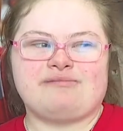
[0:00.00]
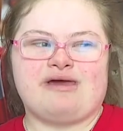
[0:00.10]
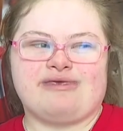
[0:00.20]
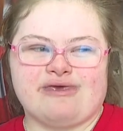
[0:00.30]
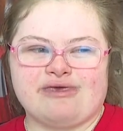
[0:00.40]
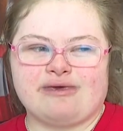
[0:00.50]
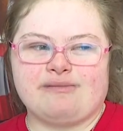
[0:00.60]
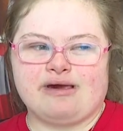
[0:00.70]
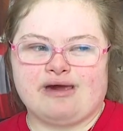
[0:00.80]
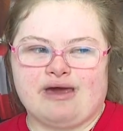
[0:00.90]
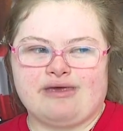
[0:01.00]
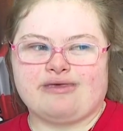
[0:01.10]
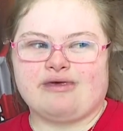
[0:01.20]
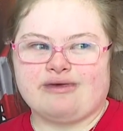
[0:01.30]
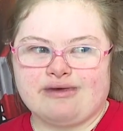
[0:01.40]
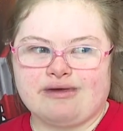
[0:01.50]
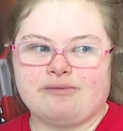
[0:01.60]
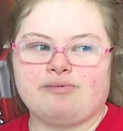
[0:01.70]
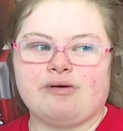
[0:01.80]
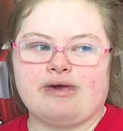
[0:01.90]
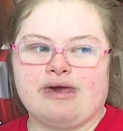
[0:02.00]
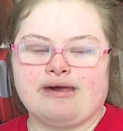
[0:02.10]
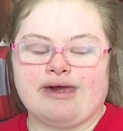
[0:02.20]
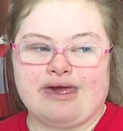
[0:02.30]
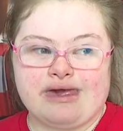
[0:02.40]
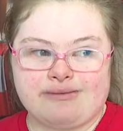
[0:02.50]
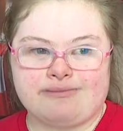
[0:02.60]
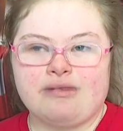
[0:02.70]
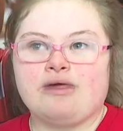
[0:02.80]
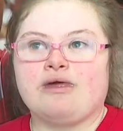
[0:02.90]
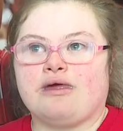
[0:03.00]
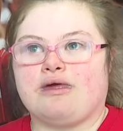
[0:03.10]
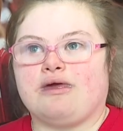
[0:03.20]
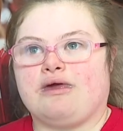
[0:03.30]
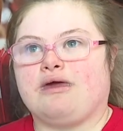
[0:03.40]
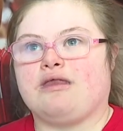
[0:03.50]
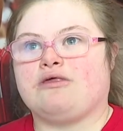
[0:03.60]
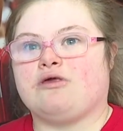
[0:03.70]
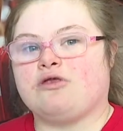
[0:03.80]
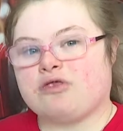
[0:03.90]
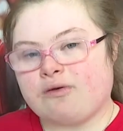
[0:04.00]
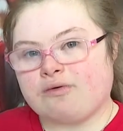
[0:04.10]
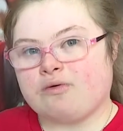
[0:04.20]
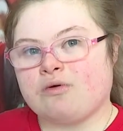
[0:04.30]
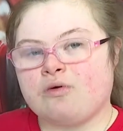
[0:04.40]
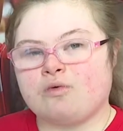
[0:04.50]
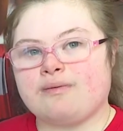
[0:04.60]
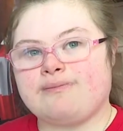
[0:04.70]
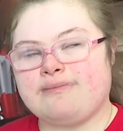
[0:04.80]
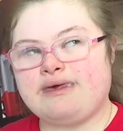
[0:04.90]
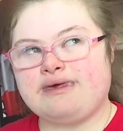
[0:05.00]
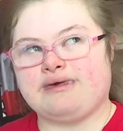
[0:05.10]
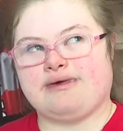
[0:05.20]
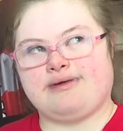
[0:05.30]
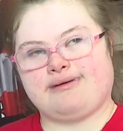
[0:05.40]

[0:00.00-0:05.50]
my sister because I wanted to play a game and wanted to share with me.